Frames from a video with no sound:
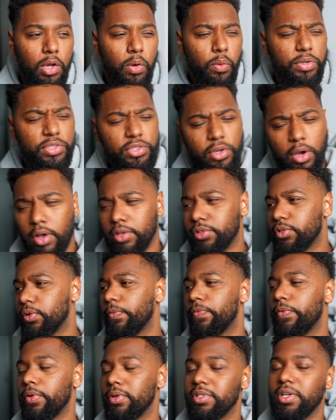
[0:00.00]
which also
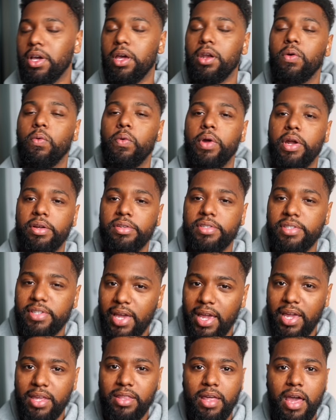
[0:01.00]
feels kind of weird
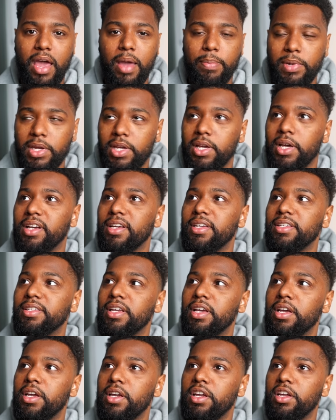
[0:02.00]
saying that because
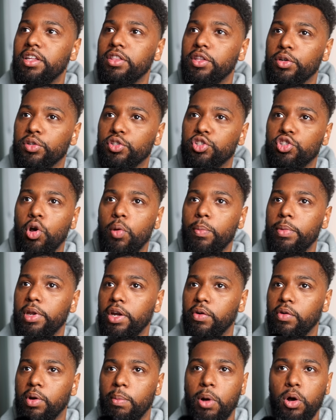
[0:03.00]
there's so
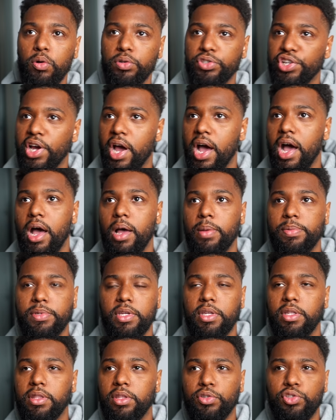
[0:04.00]
many remote jobs
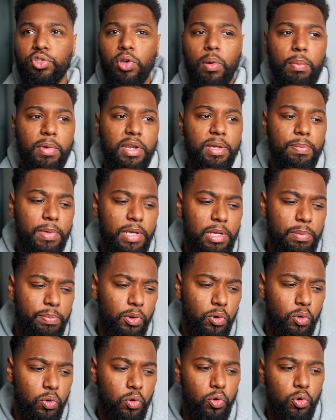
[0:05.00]
and there's so many
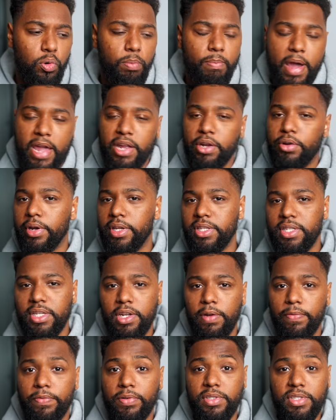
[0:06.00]
people who migrate to
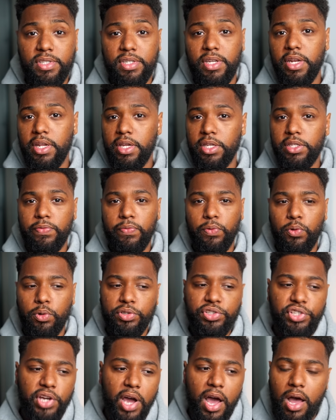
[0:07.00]
different cities for
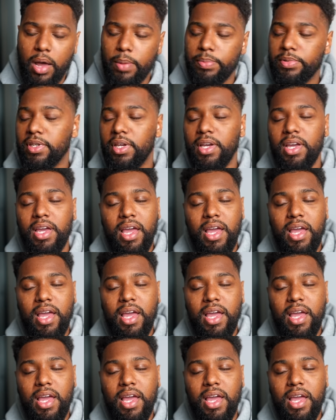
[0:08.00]
jobs.